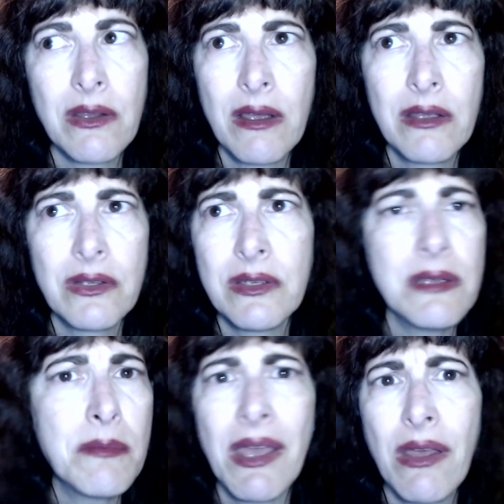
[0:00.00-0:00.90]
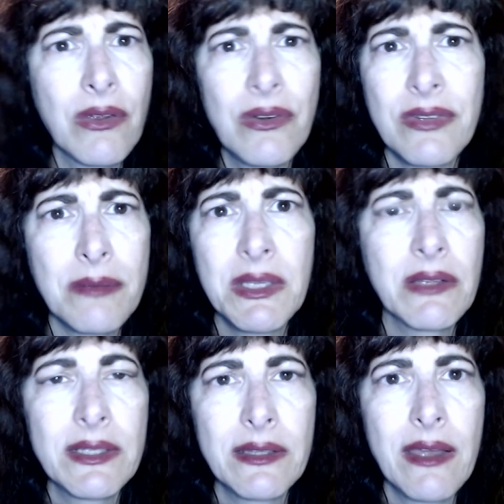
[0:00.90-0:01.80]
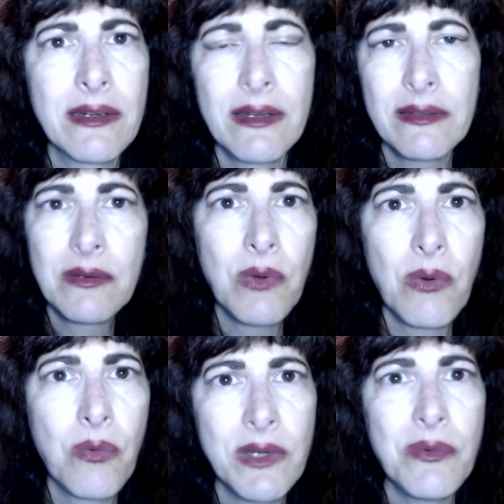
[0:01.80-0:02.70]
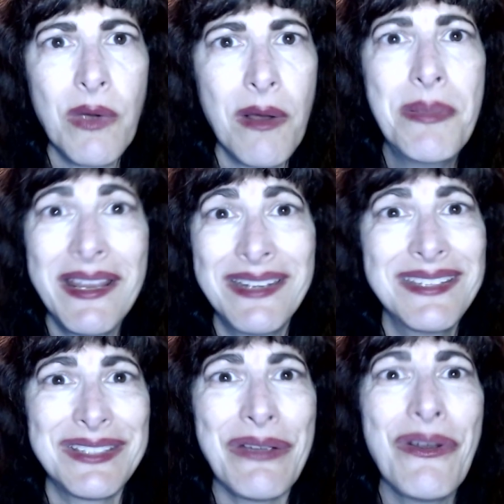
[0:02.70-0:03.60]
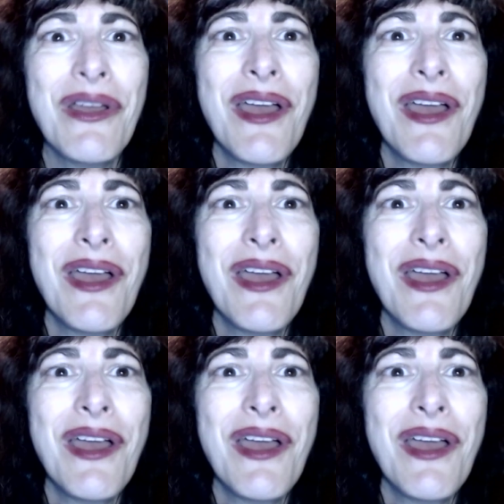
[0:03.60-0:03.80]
good email or something like that. And I said, well, what do you want me to do?